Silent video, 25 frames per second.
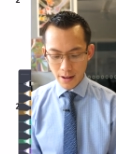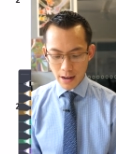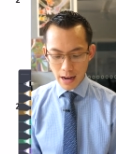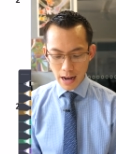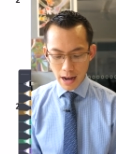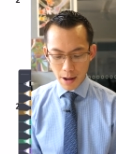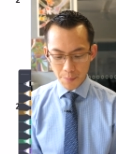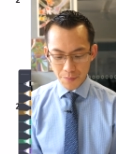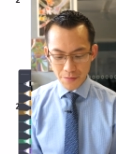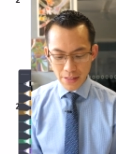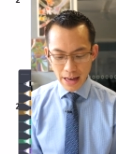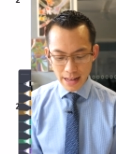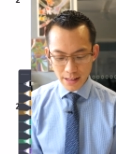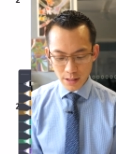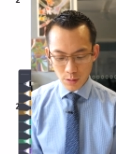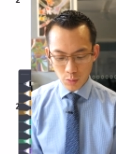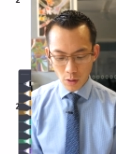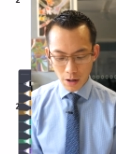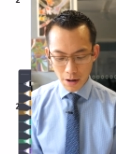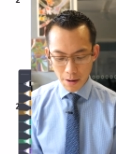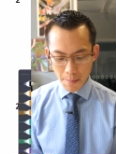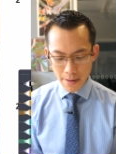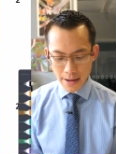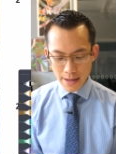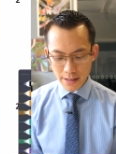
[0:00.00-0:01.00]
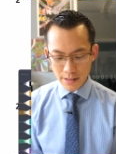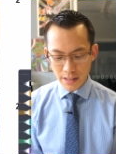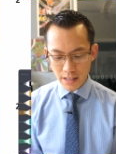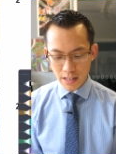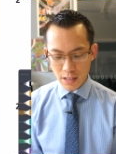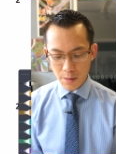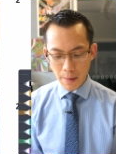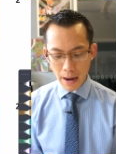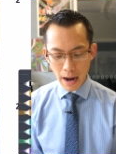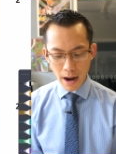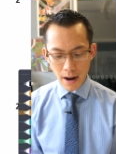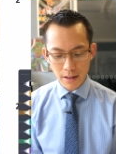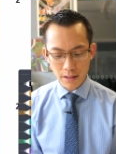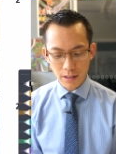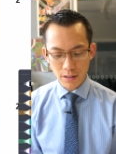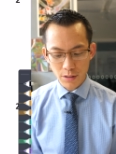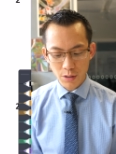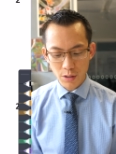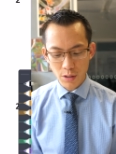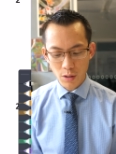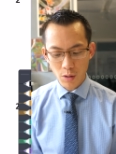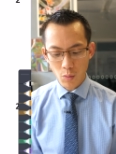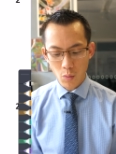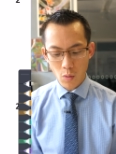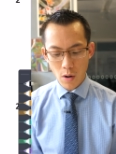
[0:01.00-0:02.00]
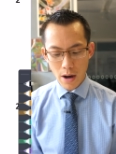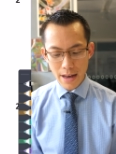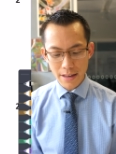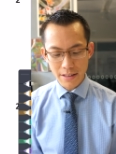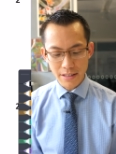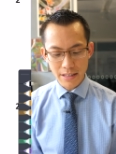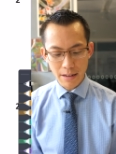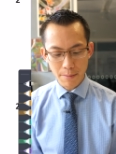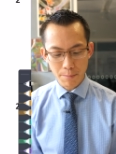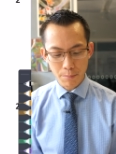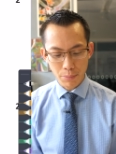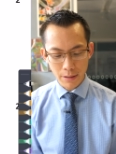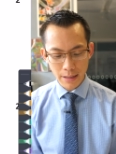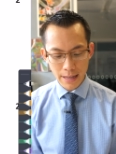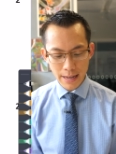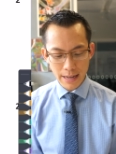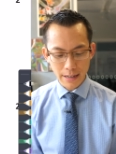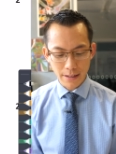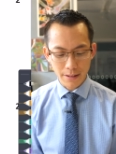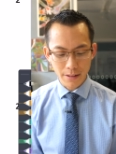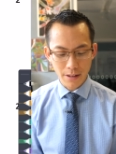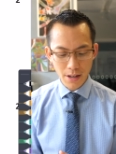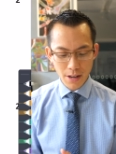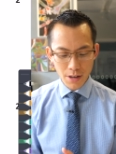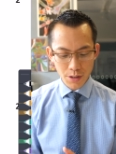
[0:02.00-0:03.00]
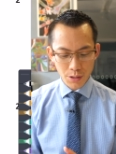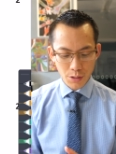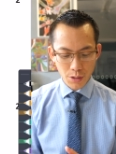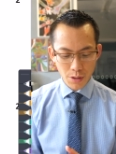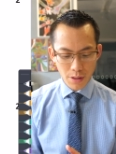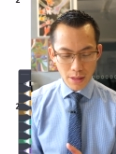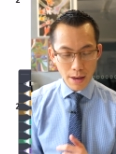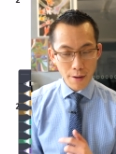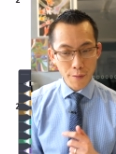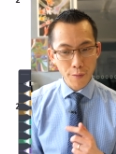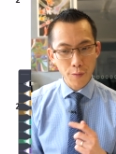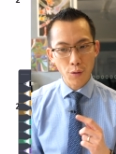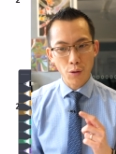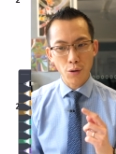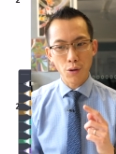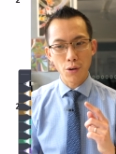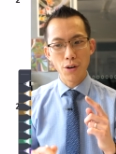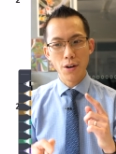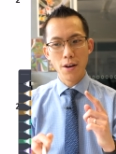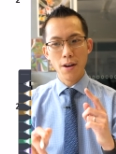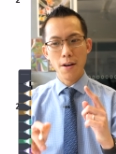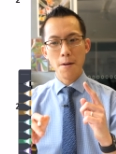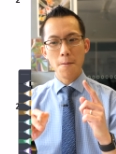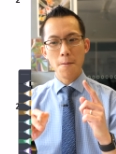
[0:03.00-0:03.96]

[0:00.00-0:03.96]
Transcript: um, that's what it means, that it's parallel to the yz plane. So therefore,